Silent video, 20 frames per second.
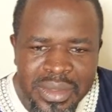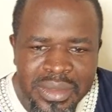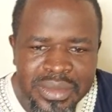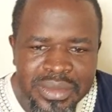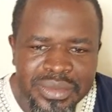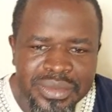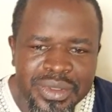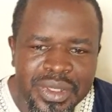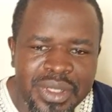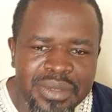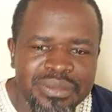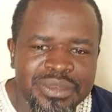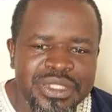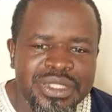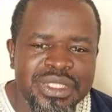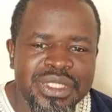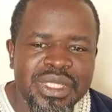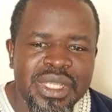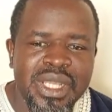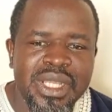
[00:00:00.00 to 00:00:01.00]
So I'm
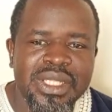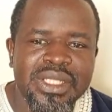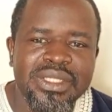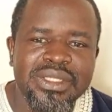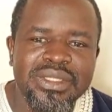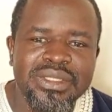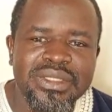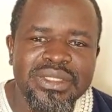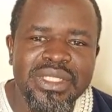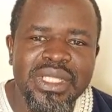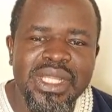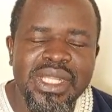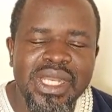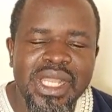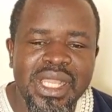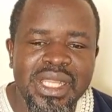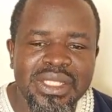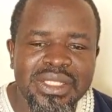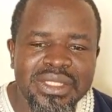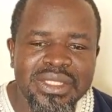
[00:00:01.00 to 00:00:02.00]
saying I understand,
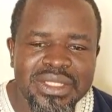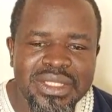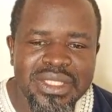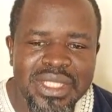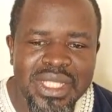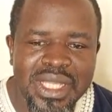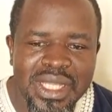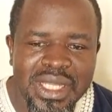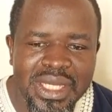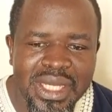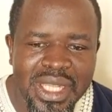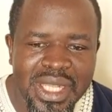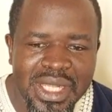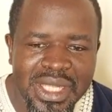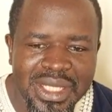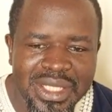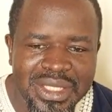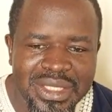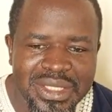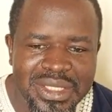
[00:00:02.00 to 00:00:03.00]
I understand, I
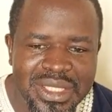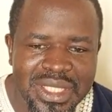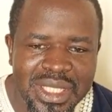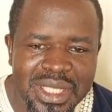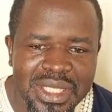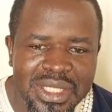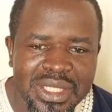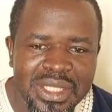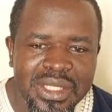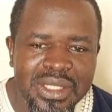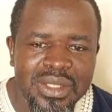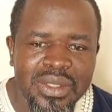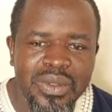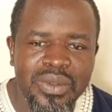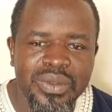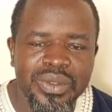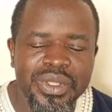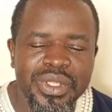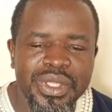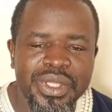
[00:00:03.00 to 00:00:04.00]
understand.
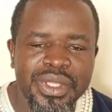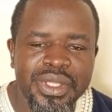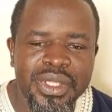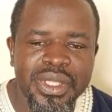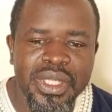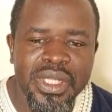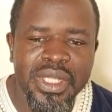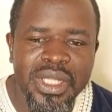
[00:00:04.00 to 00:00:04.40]
Okay.